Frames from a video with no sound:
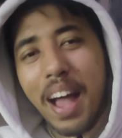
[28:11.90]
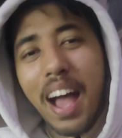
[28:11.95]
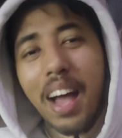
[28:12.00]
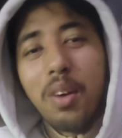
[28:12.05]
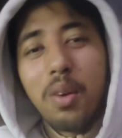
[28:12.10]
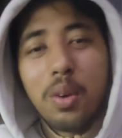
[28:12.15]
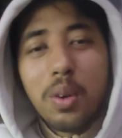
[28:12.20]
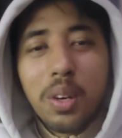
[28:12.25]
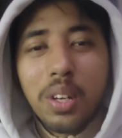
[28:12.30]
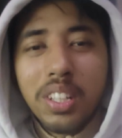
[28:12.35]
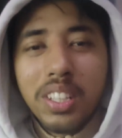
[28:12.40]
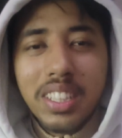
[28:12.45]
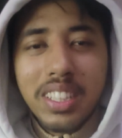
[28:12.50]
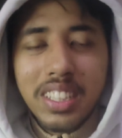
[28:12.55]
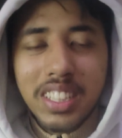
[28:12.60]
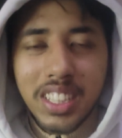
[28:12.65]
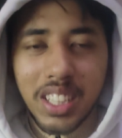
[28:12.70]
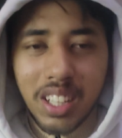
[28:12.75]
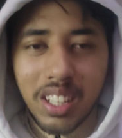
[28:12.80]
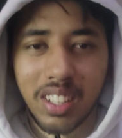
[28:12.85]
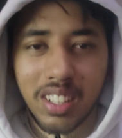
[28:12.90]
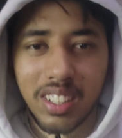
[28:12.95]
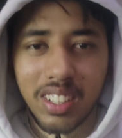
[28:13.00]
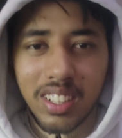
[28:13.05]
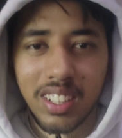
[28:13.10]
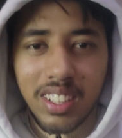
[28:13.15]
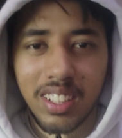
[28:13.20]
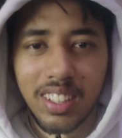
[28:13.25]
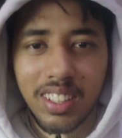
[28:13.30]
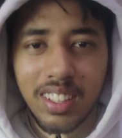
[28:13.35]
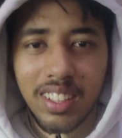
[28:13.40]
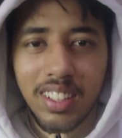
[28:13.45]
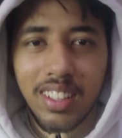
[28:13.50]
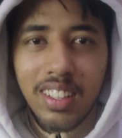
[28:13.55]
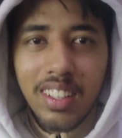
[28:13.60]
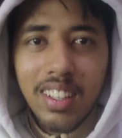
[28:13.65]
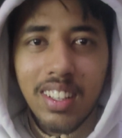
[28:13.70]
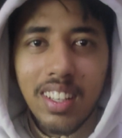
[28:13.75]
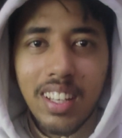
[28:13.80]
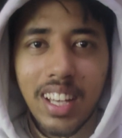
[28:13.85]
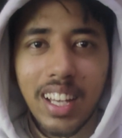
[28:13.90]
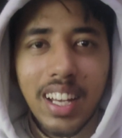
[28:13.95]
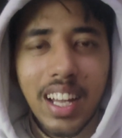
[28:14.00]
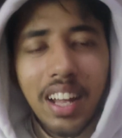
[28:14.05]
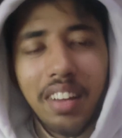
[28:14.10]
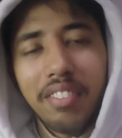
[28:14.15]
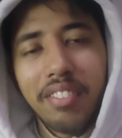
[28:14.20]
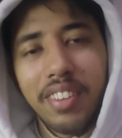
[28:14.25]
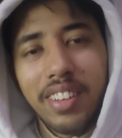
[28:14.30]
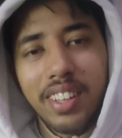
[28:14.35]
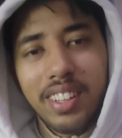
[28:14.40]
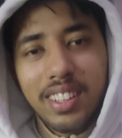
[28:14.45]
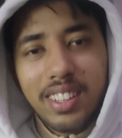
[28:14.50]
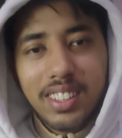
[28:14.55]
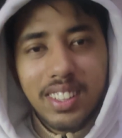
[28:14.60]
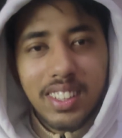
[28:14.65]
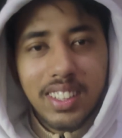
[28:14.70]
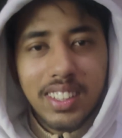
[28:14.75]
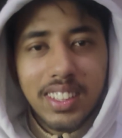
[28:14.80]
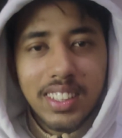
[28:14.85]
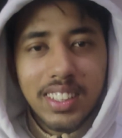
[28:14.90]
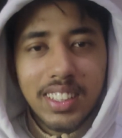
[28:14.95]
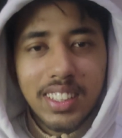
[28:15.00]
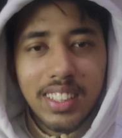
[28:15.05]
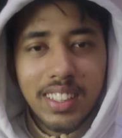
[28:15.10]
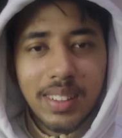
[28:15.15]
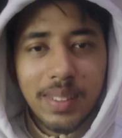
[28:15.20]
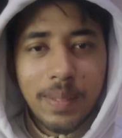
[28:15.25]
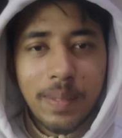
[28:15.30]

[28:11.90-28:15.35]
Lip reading: I wore this shirt and I failed the test.